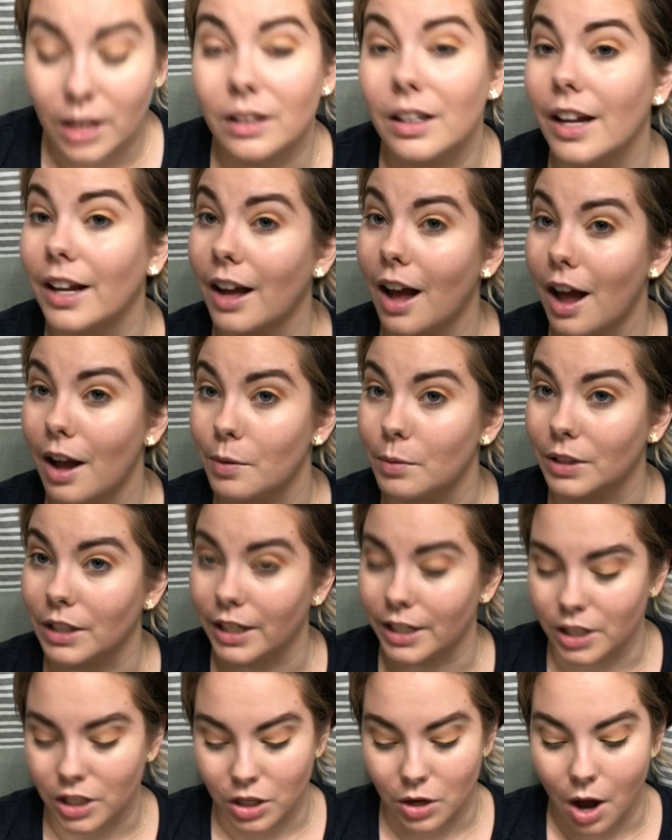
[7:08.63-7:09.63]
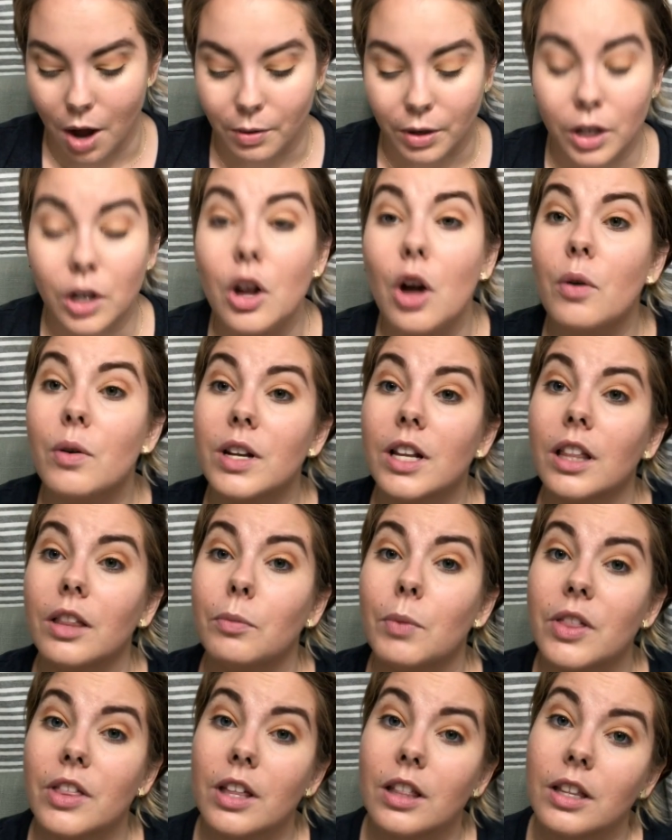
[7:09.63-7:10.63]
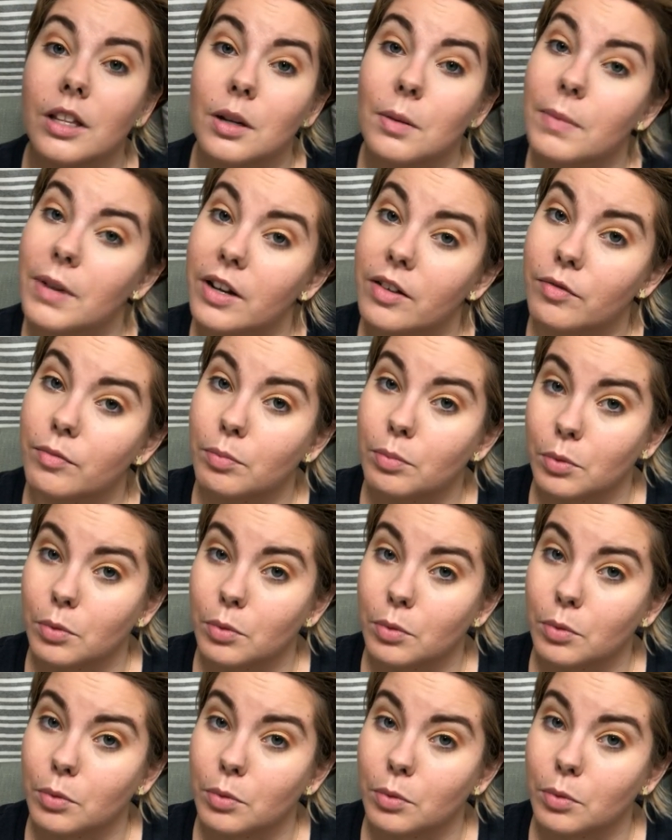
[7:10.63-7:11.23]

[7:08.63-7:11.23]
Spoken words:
like I would like to, I'm going to go in with a little bit of